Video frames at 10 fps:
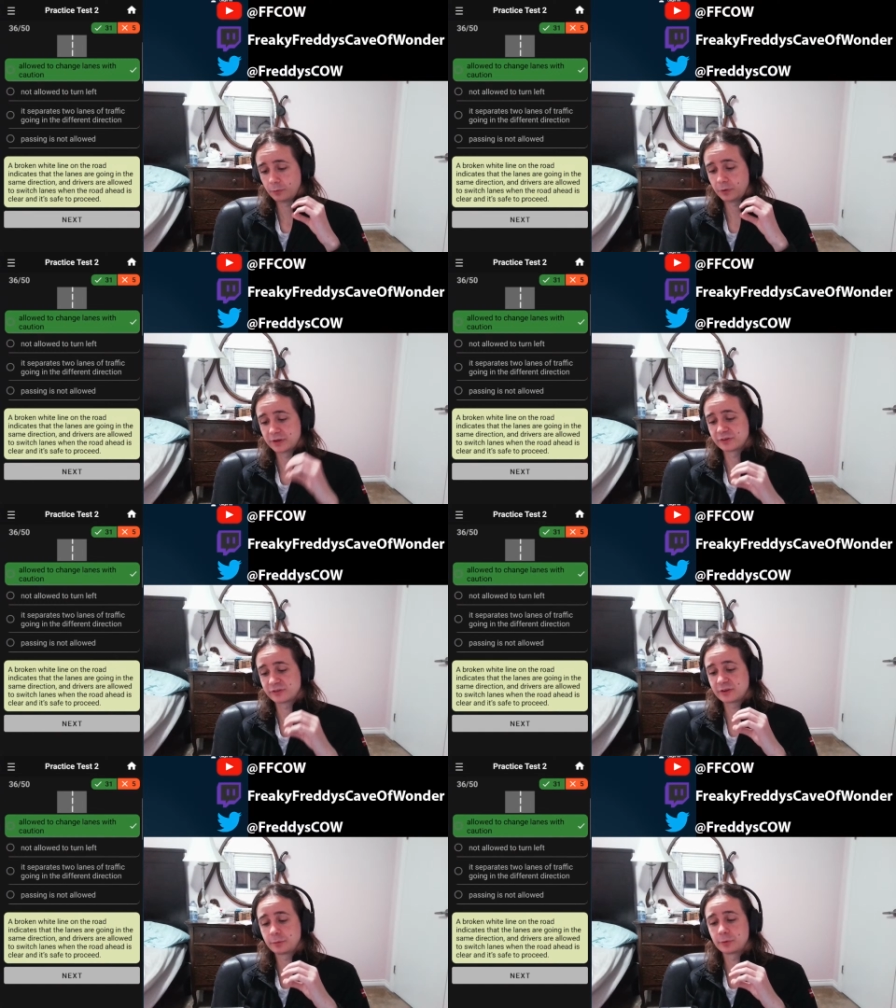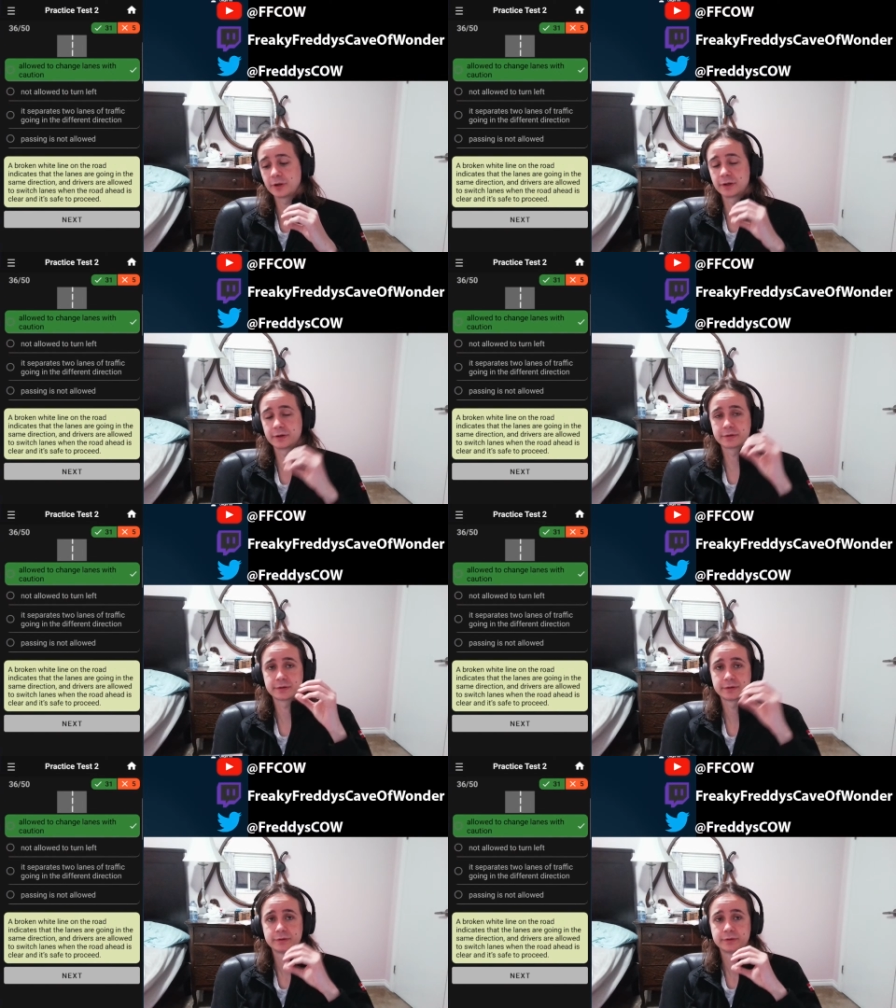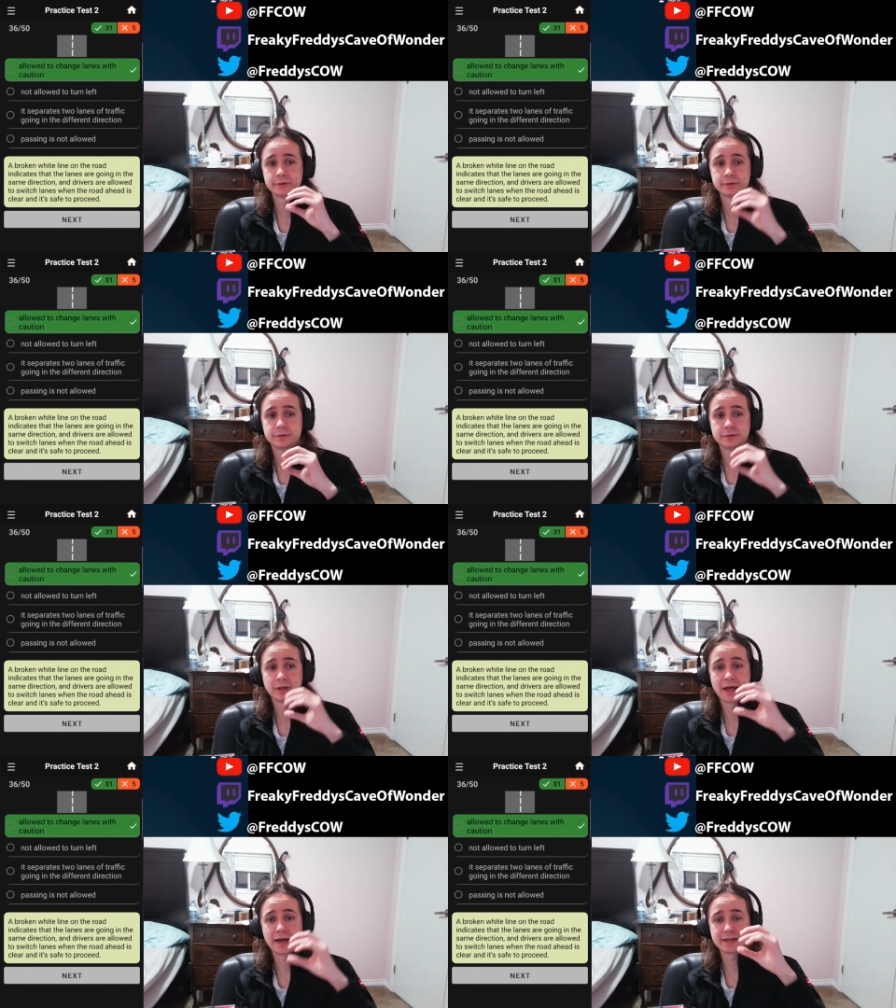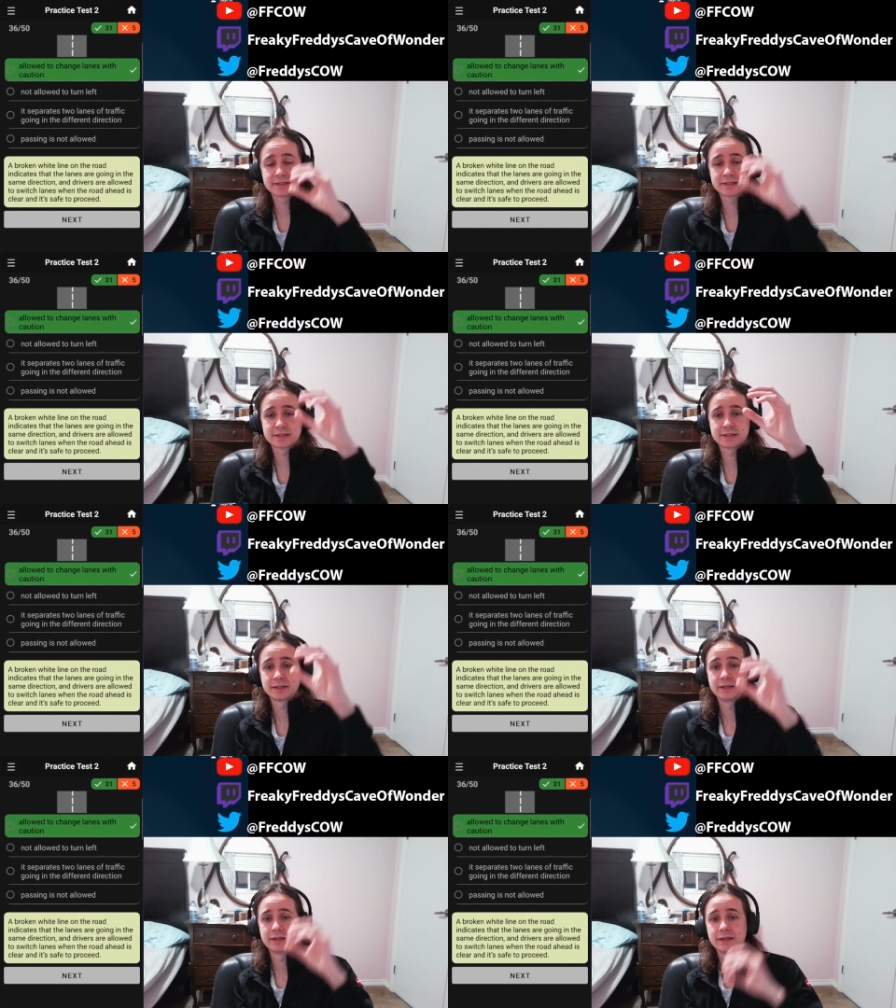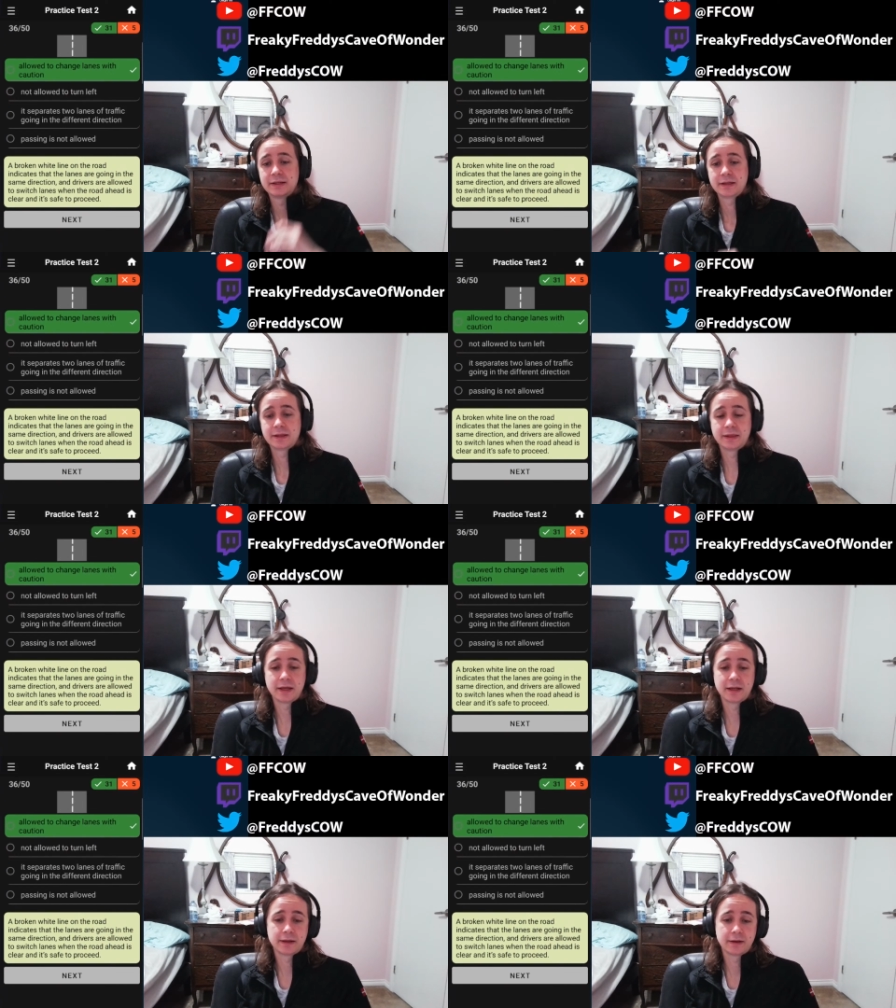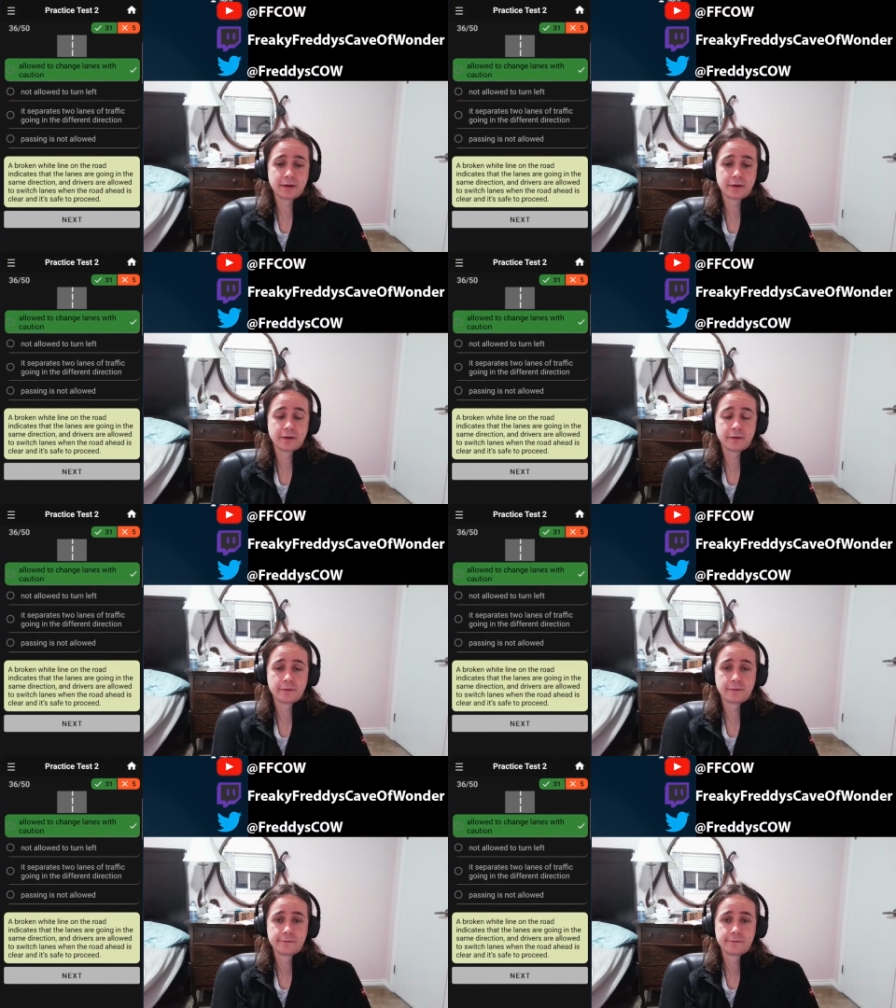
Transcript: it's a separated lines, then